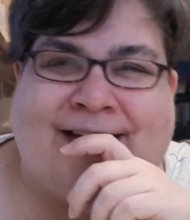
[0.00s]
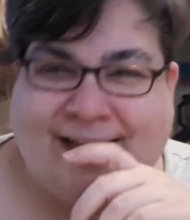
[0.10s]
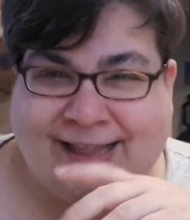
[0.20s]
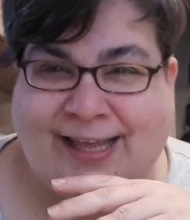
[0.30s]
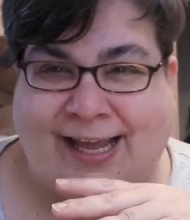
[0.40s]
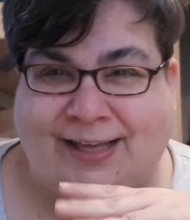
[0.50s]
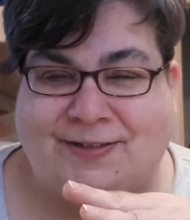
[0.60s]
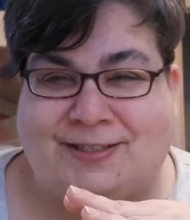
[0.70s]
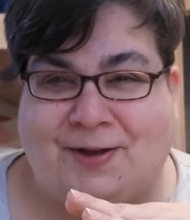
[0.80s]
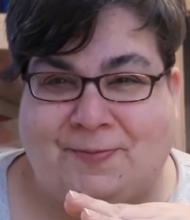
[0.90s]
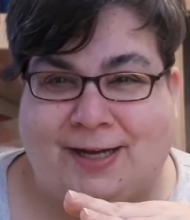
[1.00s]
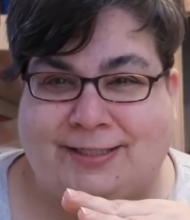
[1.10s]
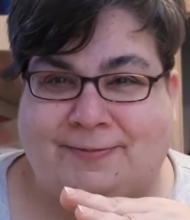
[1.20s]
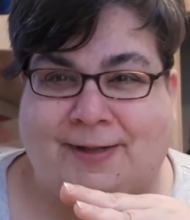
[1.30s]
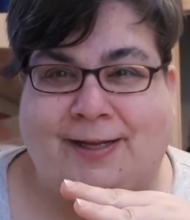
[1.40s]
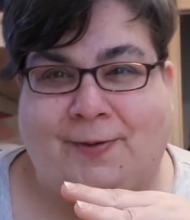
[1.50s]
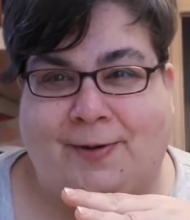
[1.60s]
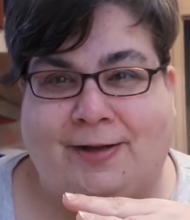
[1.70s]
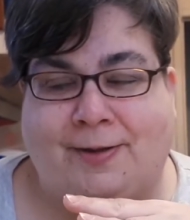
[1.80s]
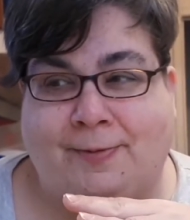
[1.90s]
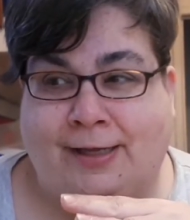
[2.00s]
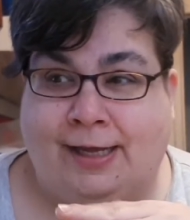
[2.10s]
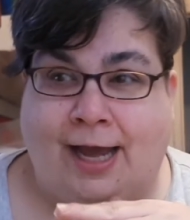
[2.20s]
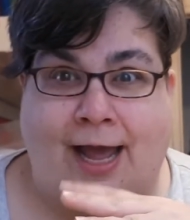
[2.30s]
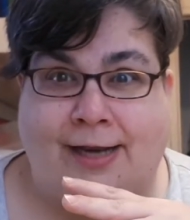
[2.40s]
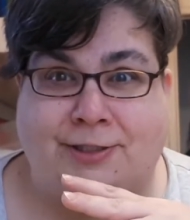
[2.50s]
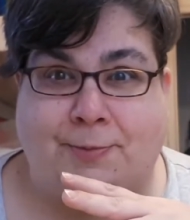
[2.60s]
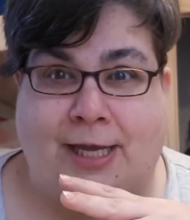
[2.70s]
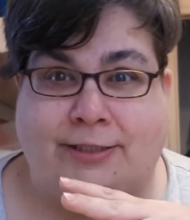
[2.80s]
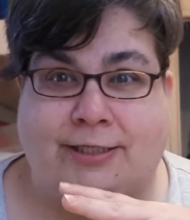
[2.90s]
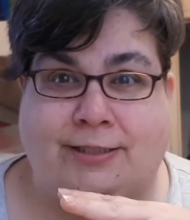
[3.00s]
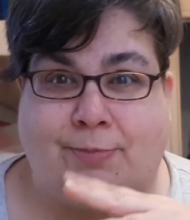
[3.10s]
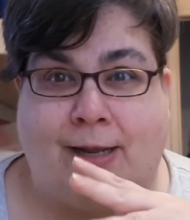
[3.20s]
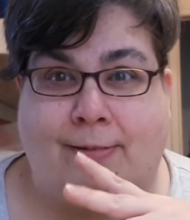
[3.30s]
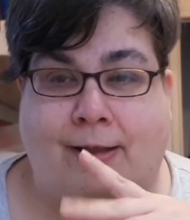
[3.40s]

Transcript: Thank you so much. I'm like, you're welcome. How did you manage this? Blah, blah.